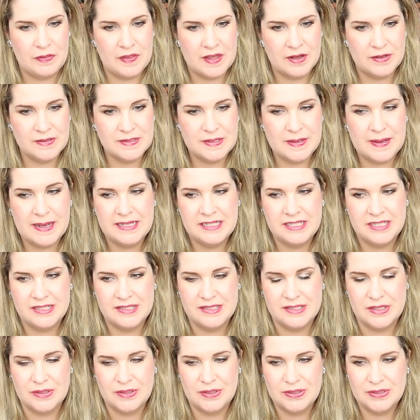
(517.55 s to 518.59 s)
They also had
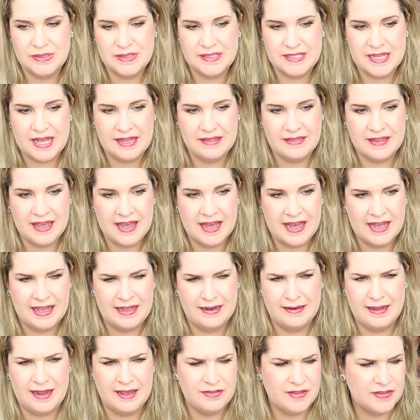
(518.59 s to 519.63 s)
desserts, and they
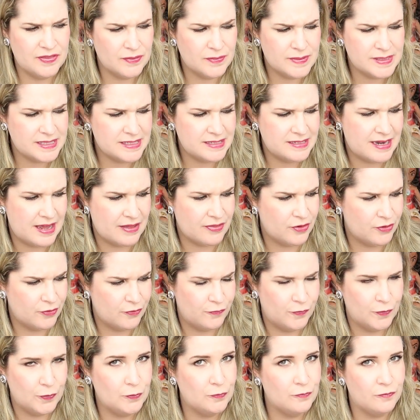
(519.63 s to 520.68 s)
had, I think there was another
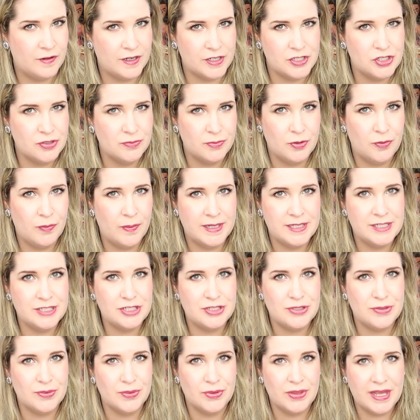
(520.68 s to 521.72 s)
fruit and vegetable one
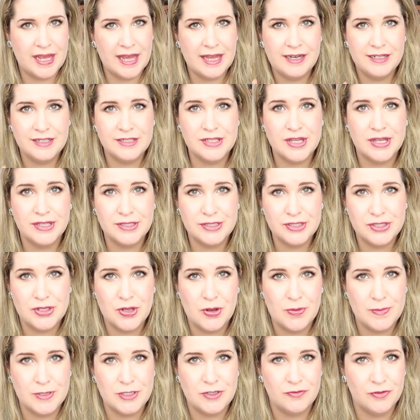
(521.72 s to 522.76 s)
too. They had
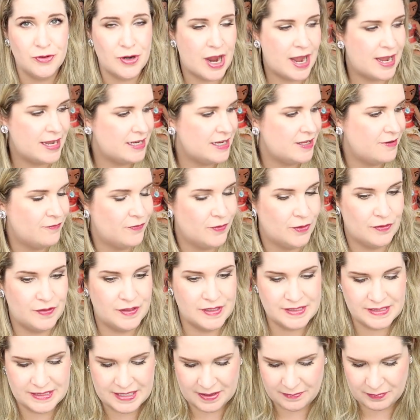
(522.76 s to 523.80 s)
so much variety for
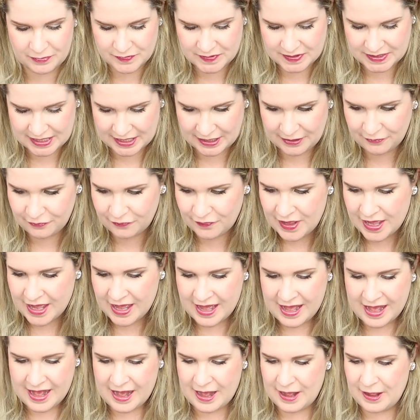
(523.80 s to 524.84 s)
this type of
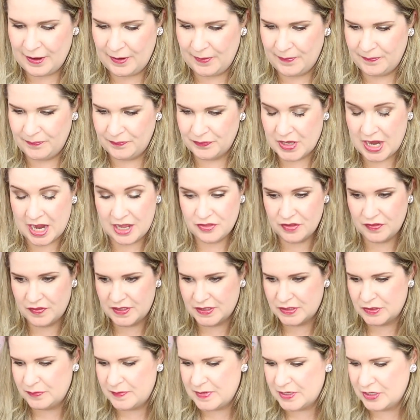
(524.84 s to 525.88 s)
stuff. I thought
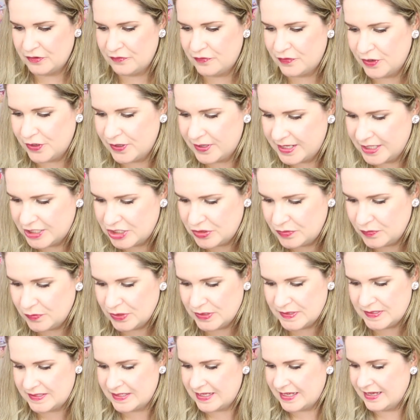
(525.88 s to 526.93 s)
these would be good for her kitchen.
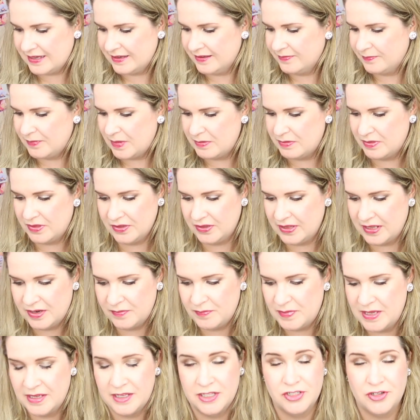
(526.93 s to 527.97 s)
We'll see. Maybe they'll end
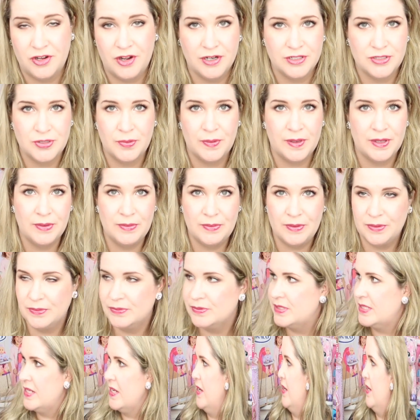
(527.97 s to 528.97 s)
up being a dog toy, who knows.